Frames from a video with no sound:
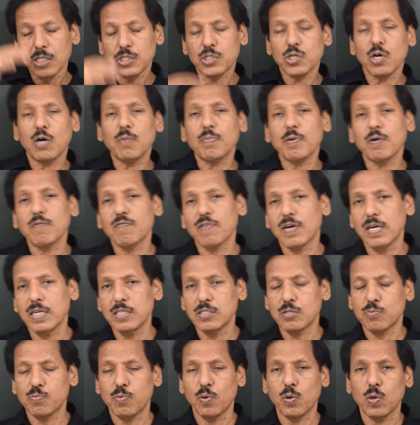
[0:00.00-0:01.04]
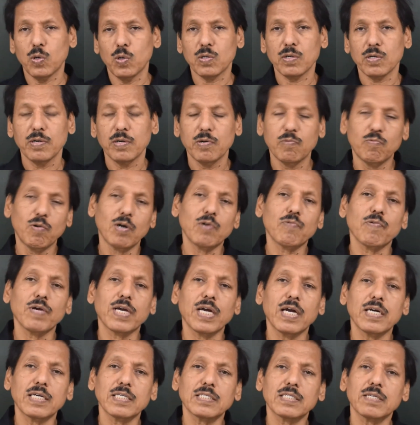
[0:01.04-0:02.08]
top of ullage port, what we
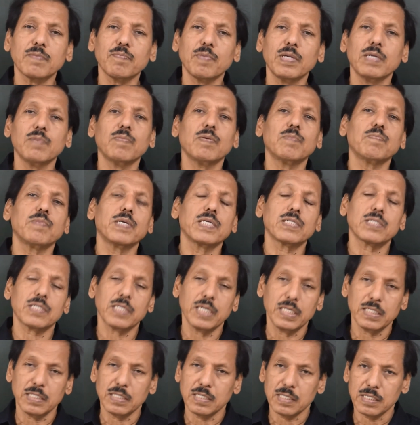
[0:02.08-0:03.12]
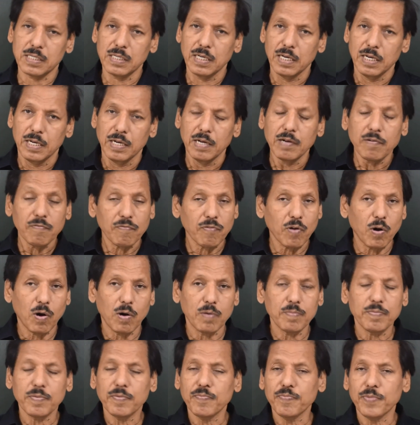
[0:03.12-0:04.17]
get is the minimum distance from
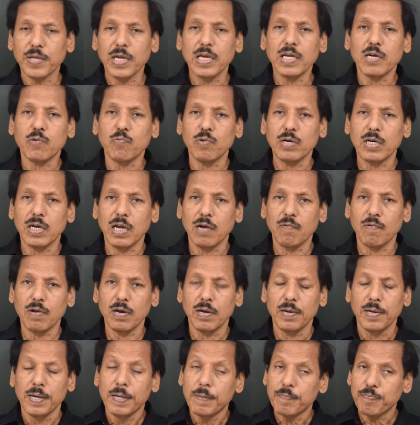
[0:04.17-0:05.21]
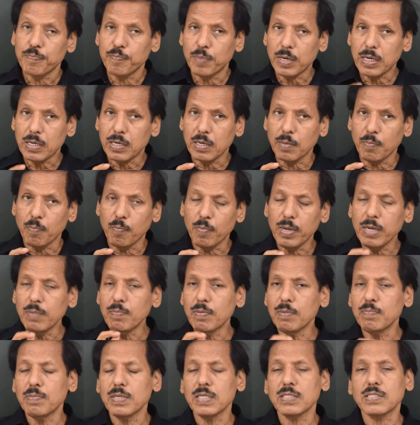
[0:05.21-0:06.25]
the liquid level. But
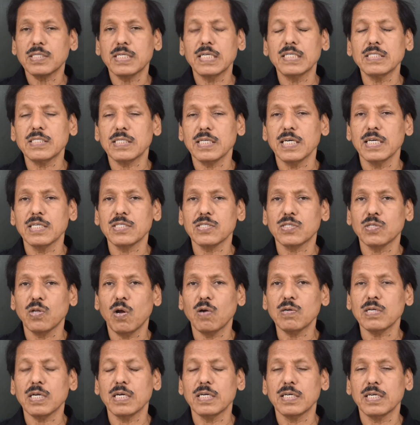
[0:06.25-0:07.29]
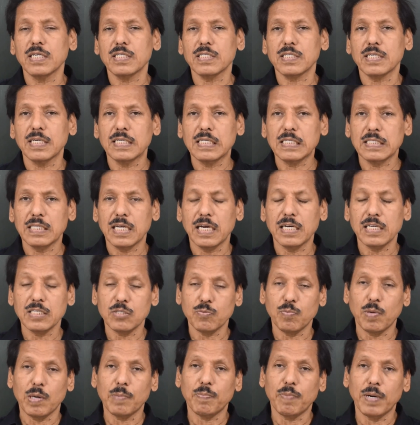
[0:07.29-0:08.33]
minimum distance is not a distance that is
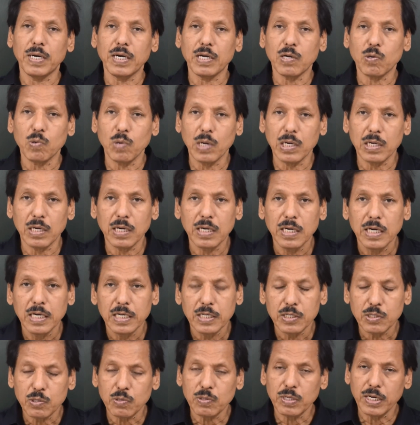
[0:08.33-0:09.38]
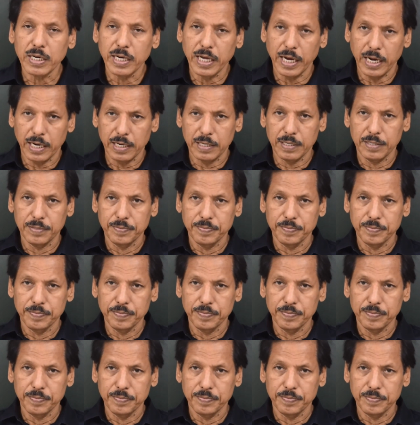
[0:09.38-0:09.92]
perpendicular to the deck.